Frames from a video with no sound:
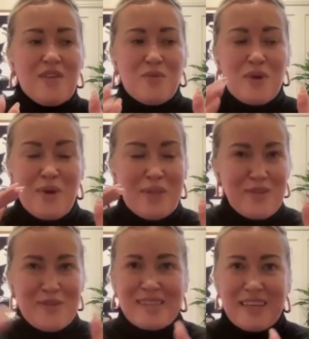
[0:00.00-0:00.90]
we went
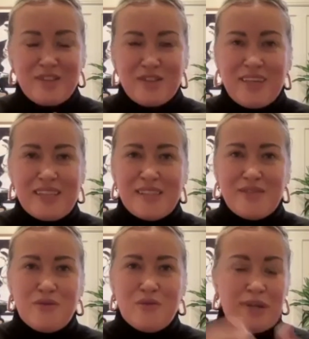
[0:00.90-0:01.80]
through this exercise
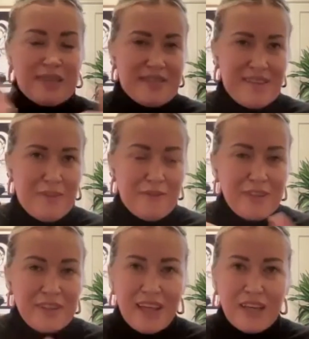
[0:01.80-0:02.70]
of what does enough
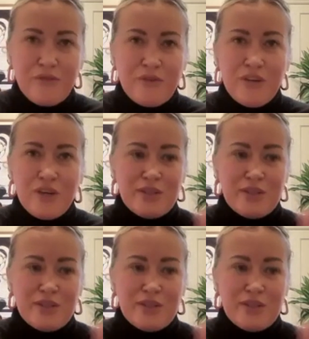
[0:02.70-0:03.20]
feel like for you?